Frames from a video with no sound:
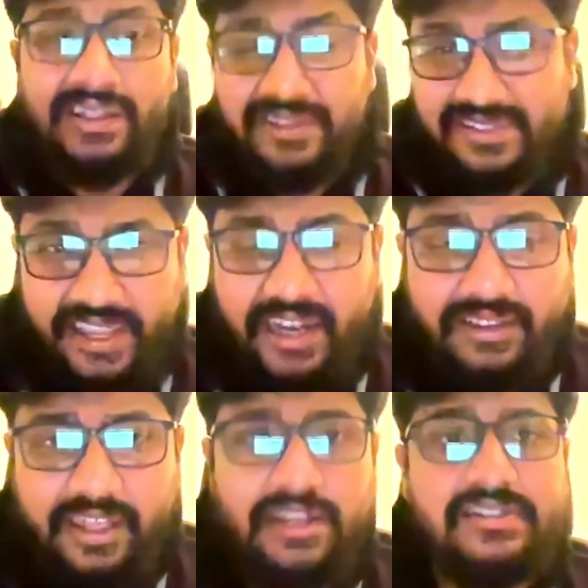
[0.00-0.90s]
The
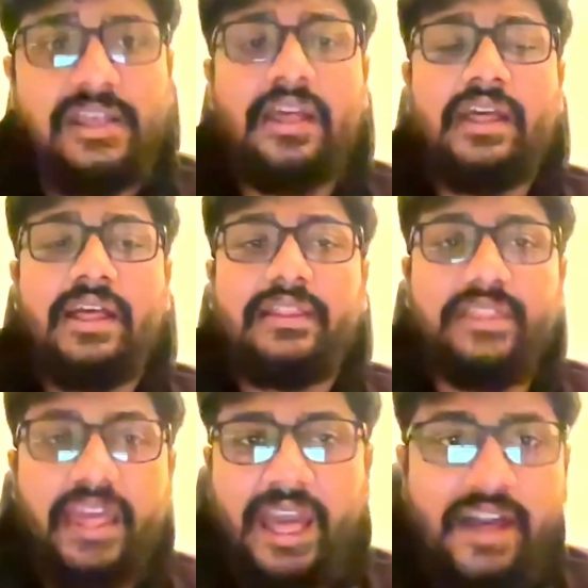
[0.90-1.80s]
second thing is
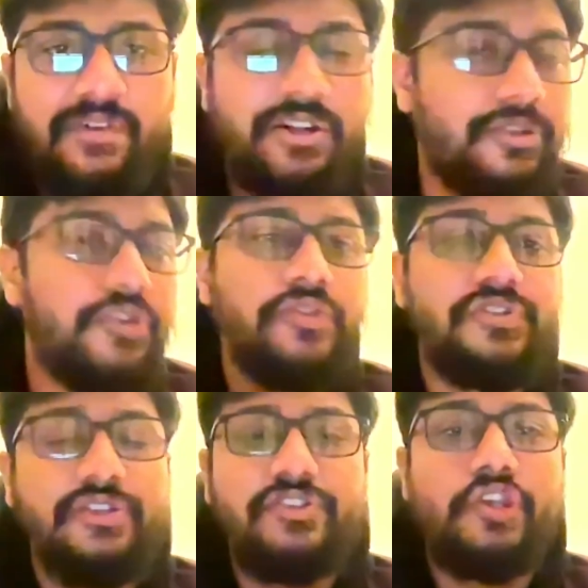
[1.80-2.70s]
they have introduced this